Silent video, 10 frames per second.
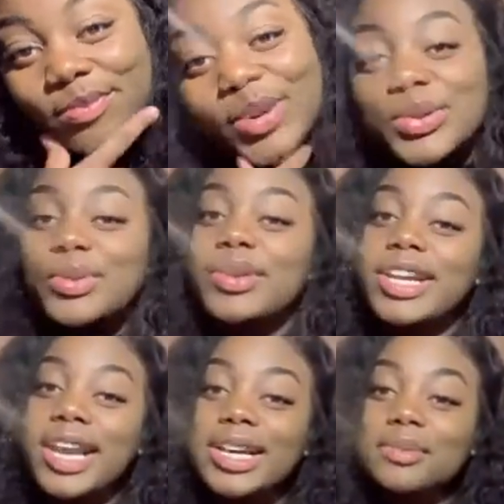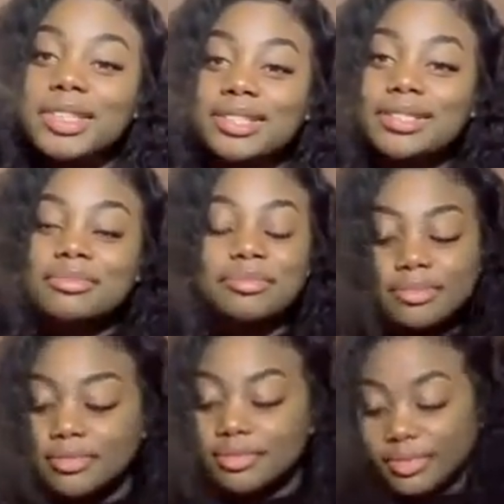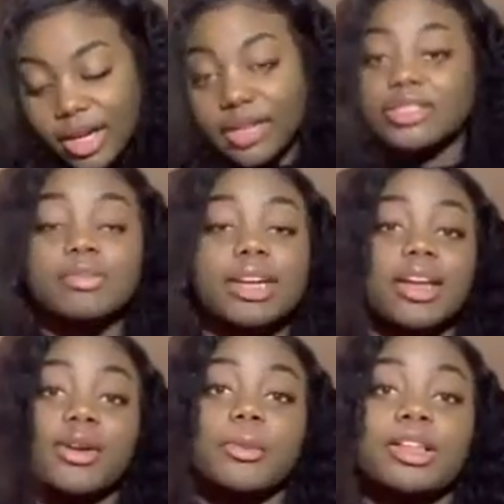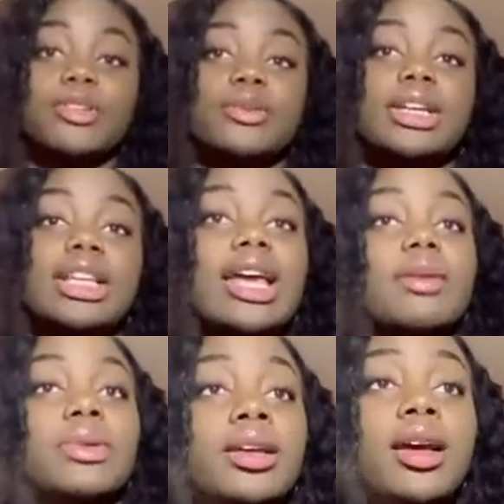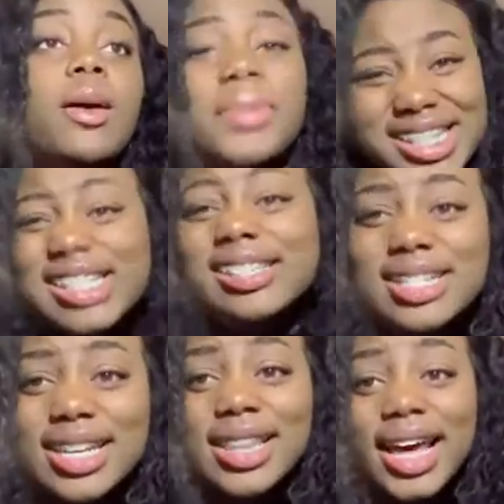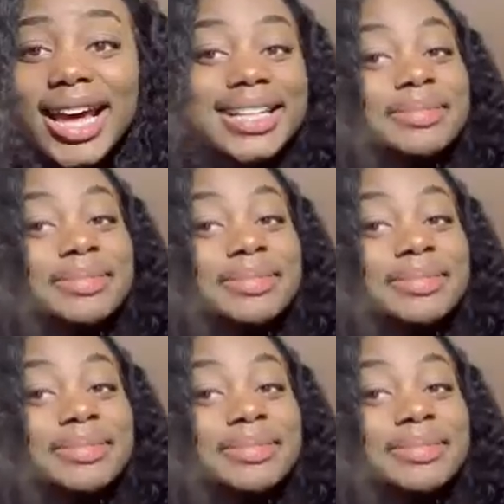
Who doing it like me? I don't know, somebody out here probably doing it like me. But I still did that.